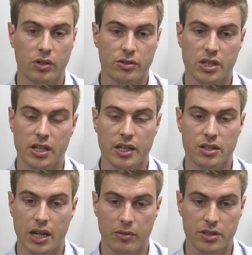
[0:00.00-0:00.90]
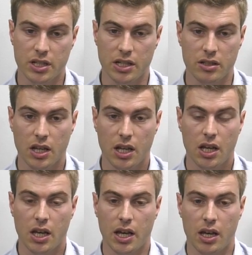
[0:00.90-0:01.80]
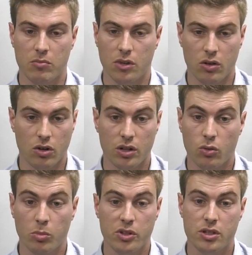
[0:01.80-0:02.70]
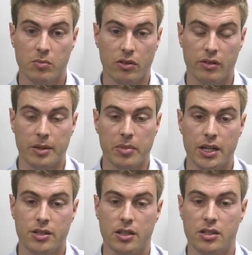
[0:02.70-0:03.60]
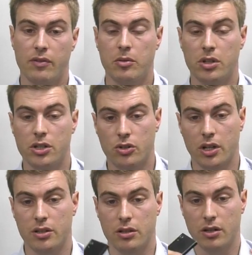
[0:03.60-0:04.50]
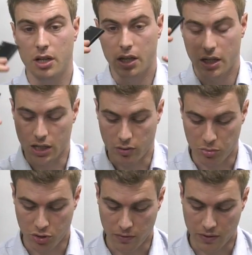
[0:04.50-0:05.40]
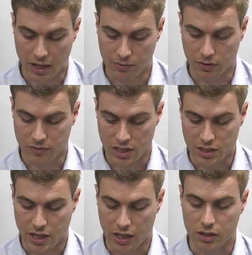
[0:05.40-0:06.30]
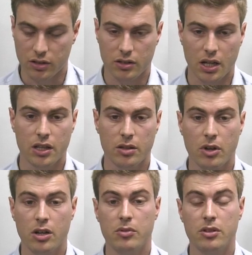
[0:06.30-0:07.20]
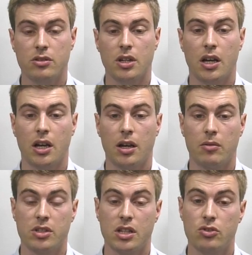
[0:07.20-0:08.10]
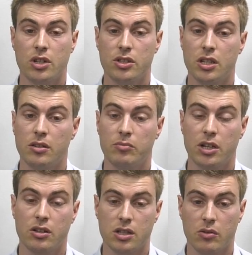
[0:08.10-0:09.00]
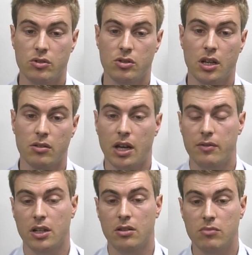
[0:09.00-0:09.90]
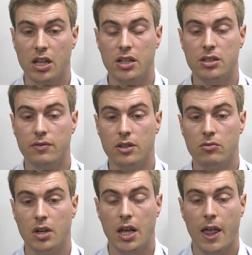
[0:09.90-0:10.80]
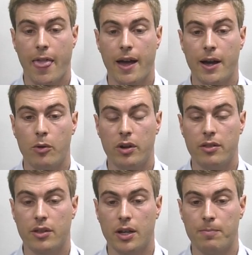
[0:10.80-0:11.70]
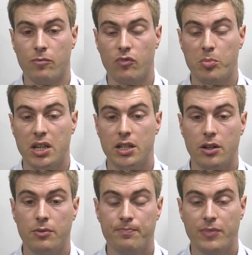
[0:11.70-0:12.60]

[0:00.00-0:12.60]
we'll see, that's guaranteed. On almost a monthly basis, everybody's trying to, improve the level of detail. And at the moment, it's interesting because I was having an interview with Rapido.